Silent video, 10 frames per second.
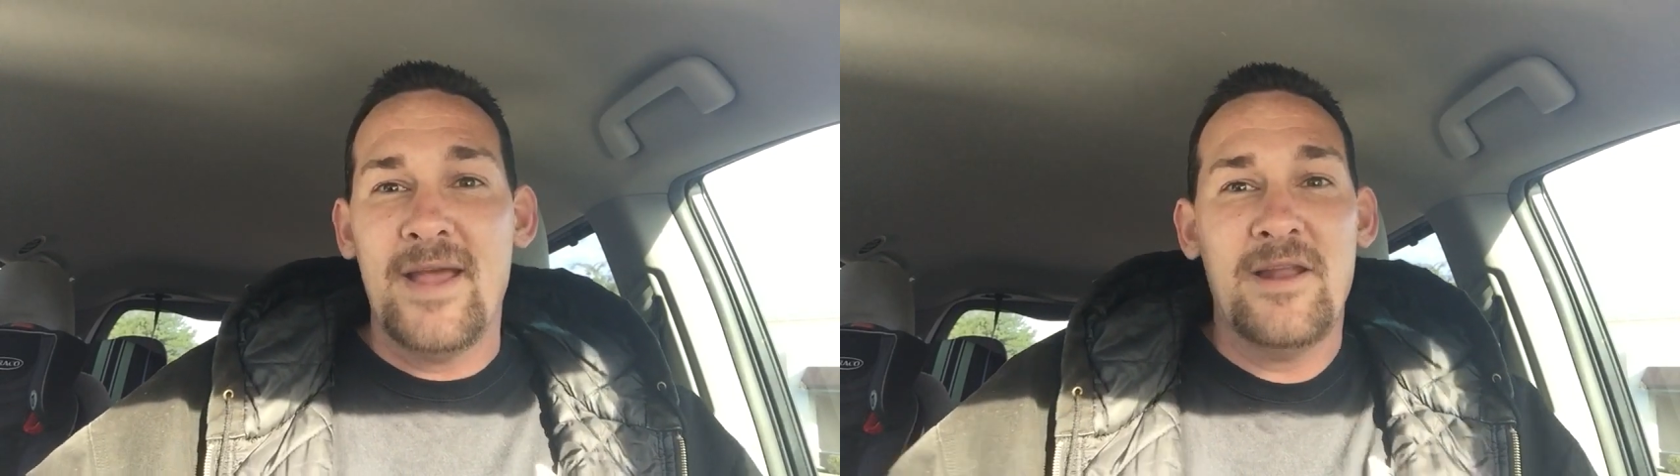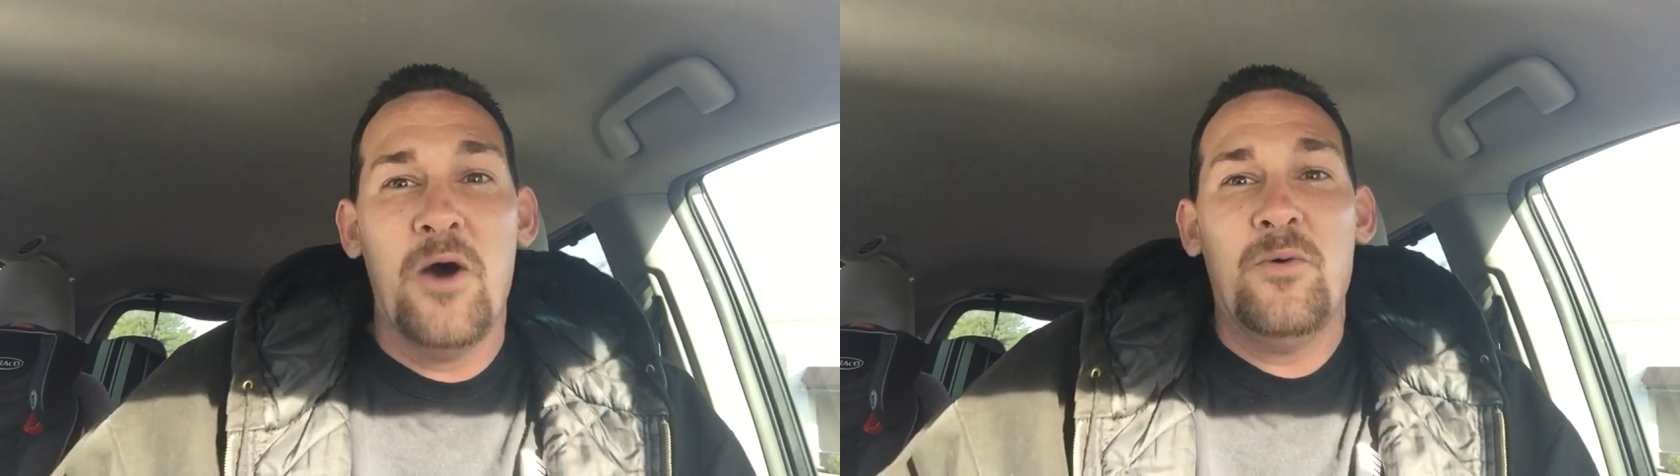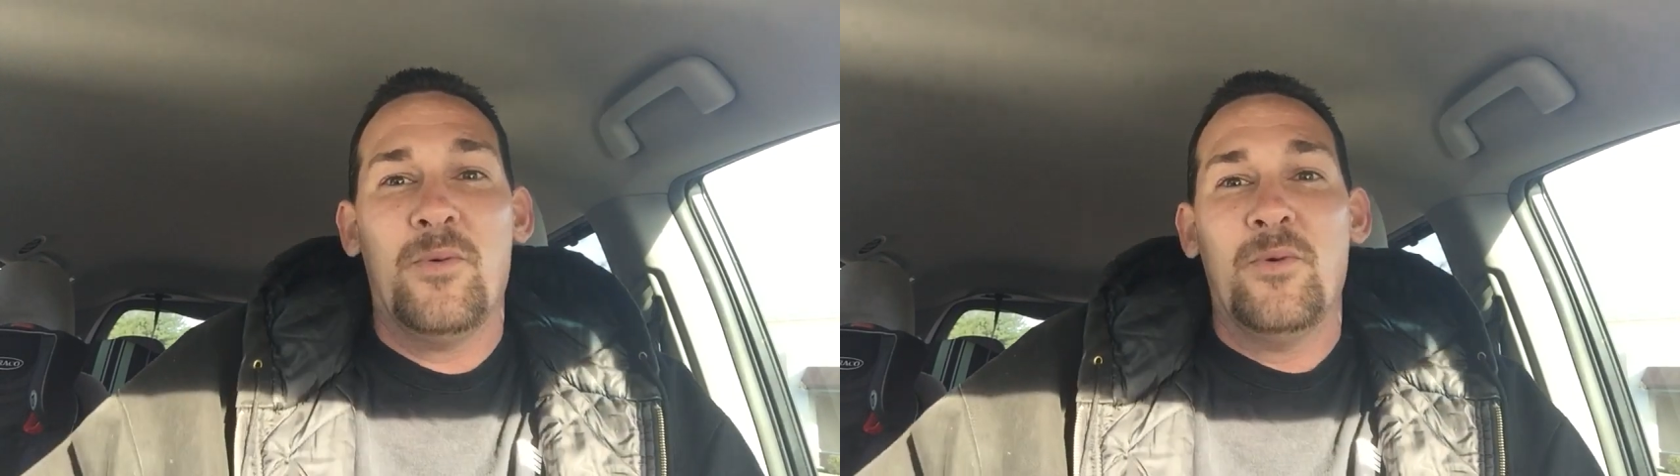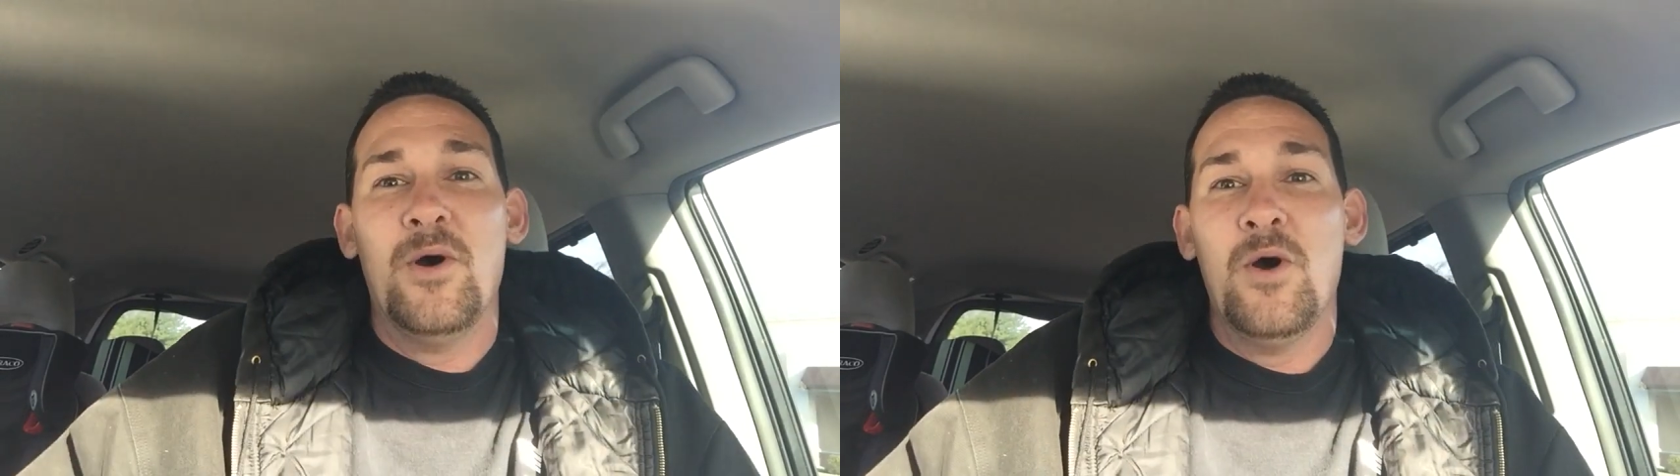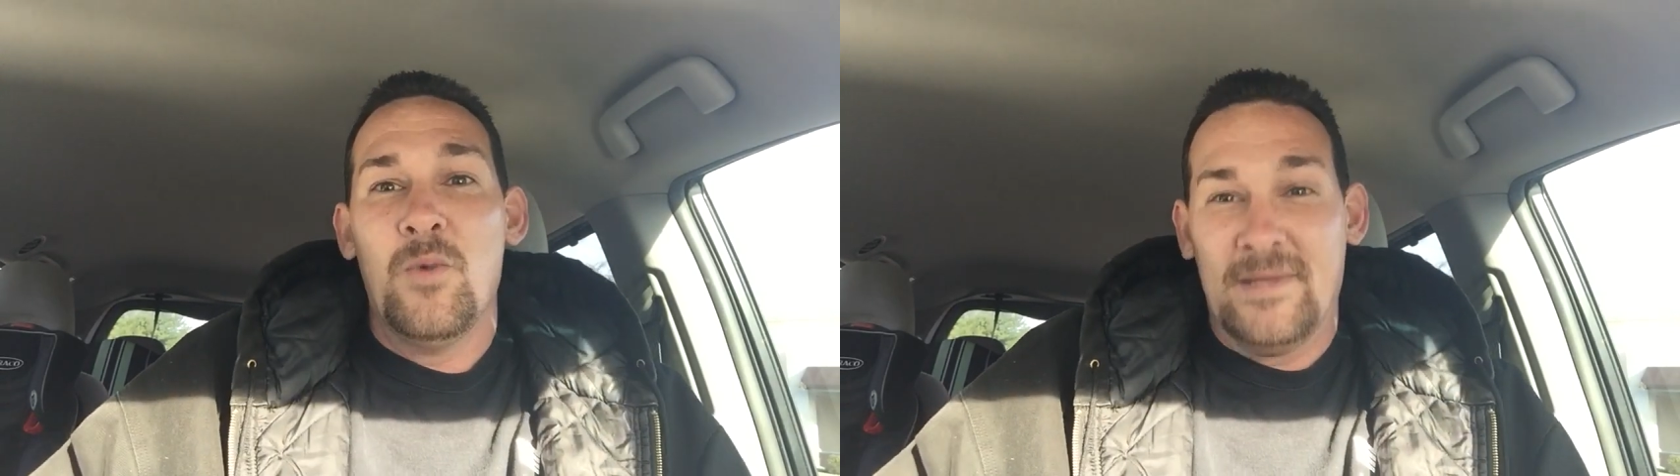They know
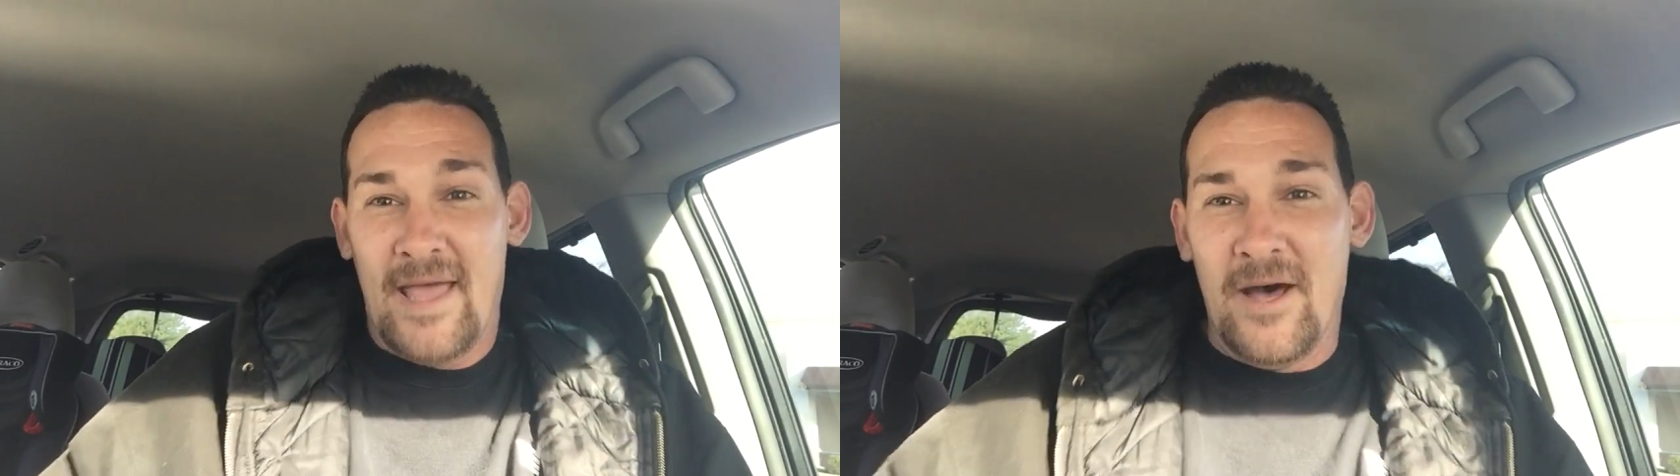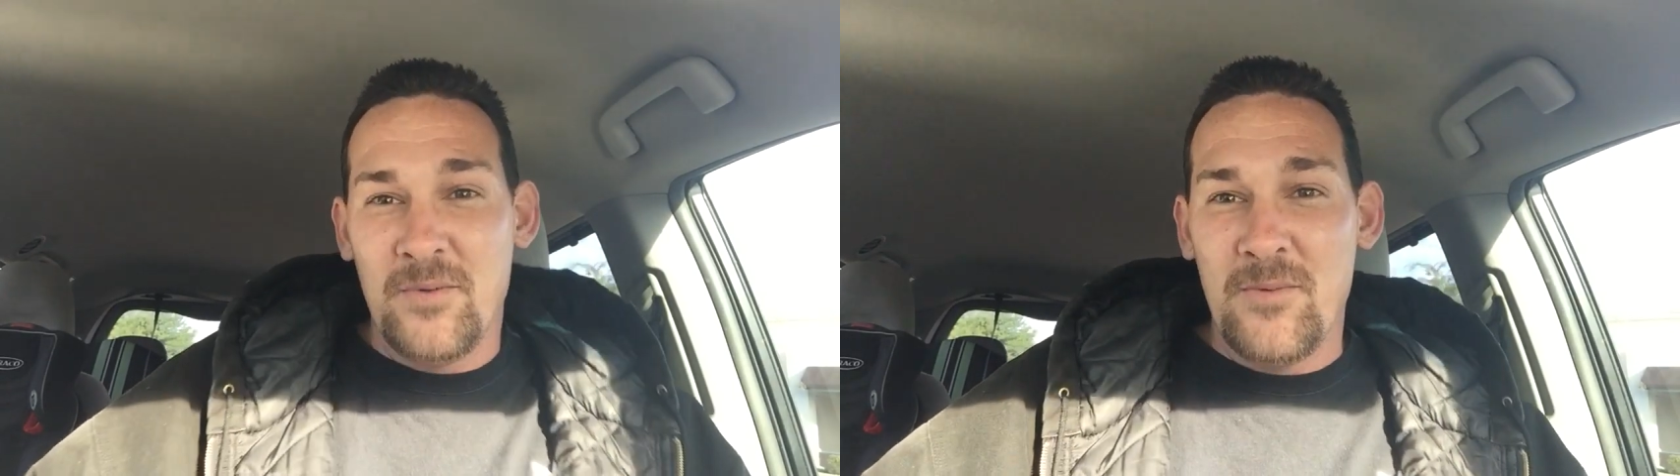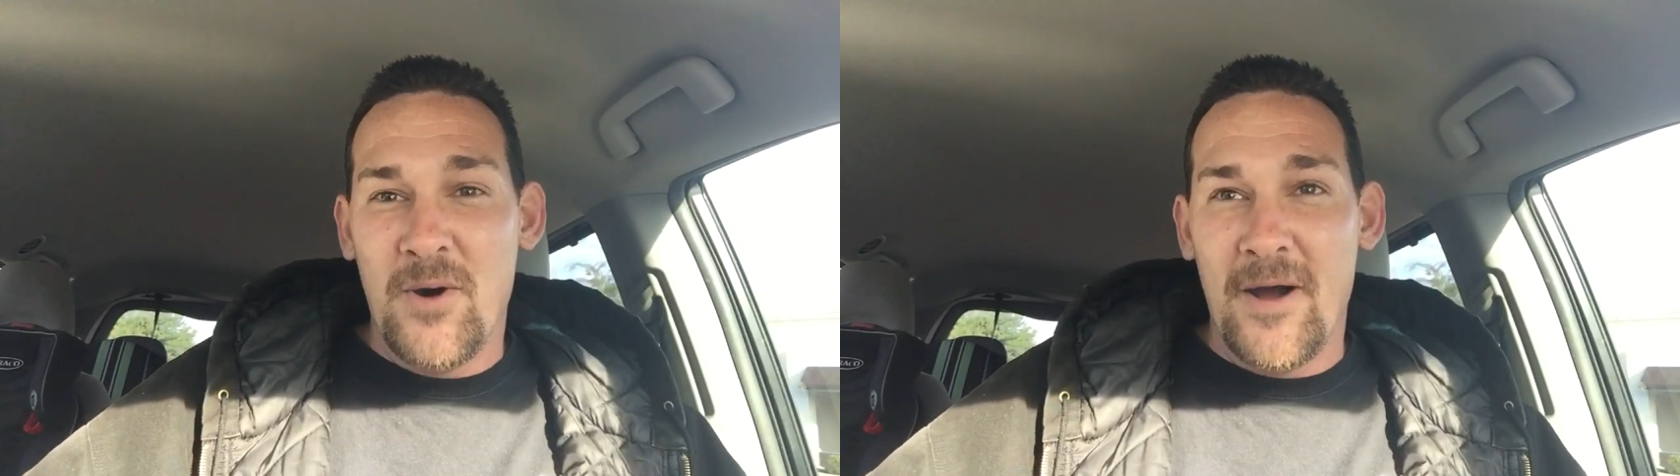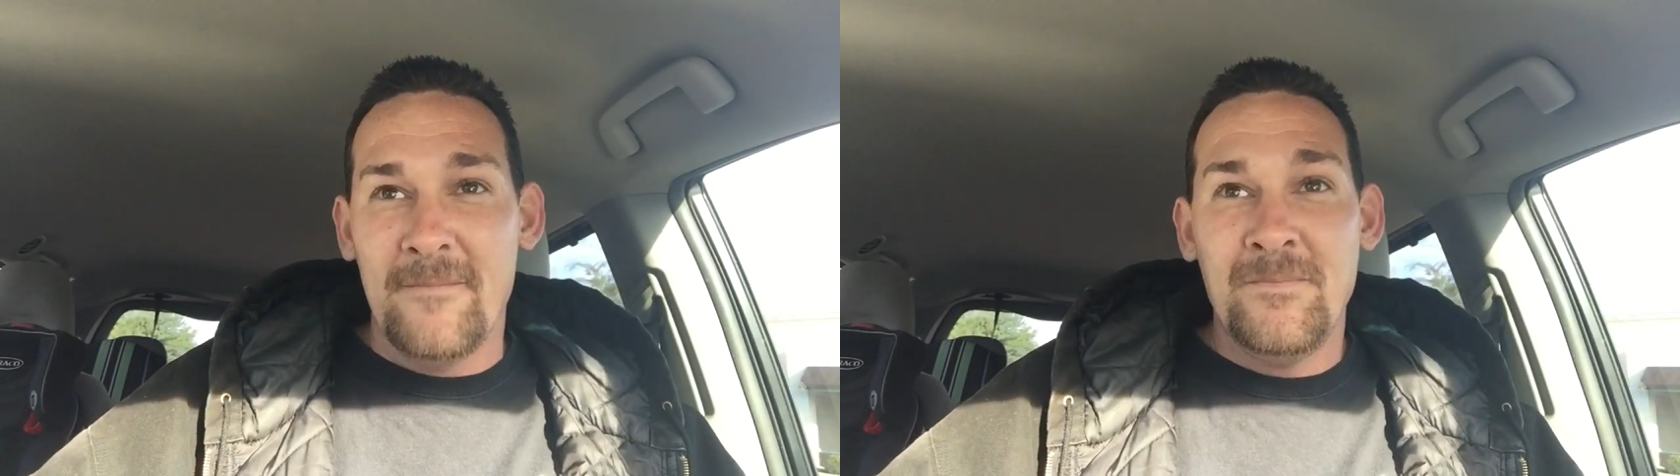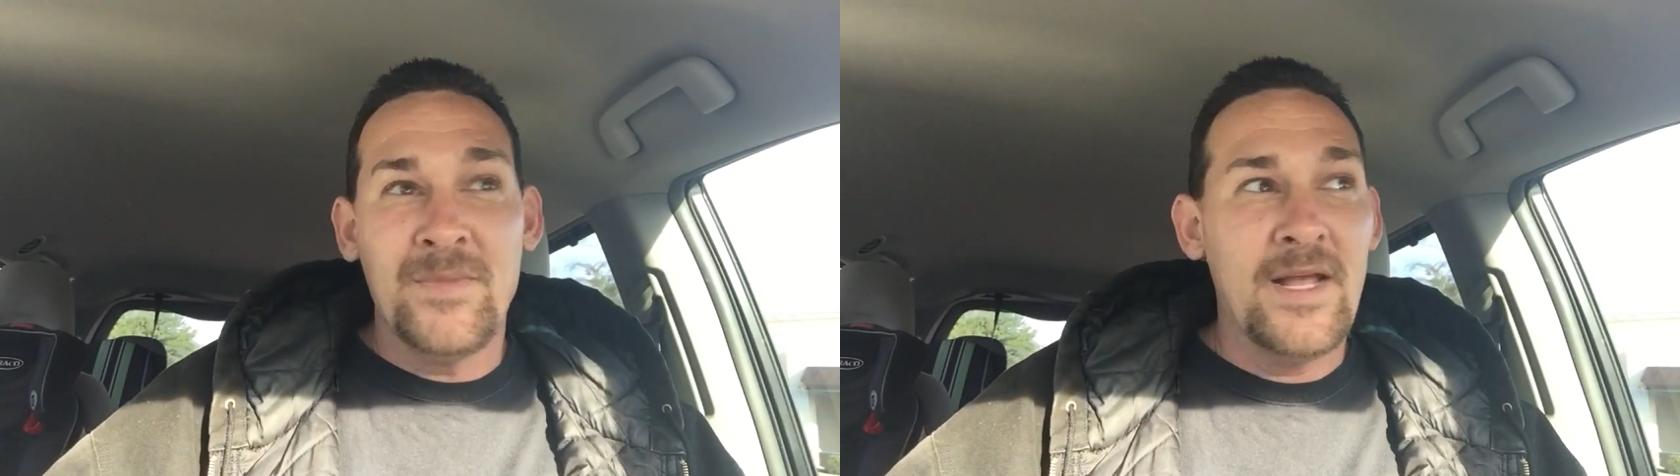what the hell we want.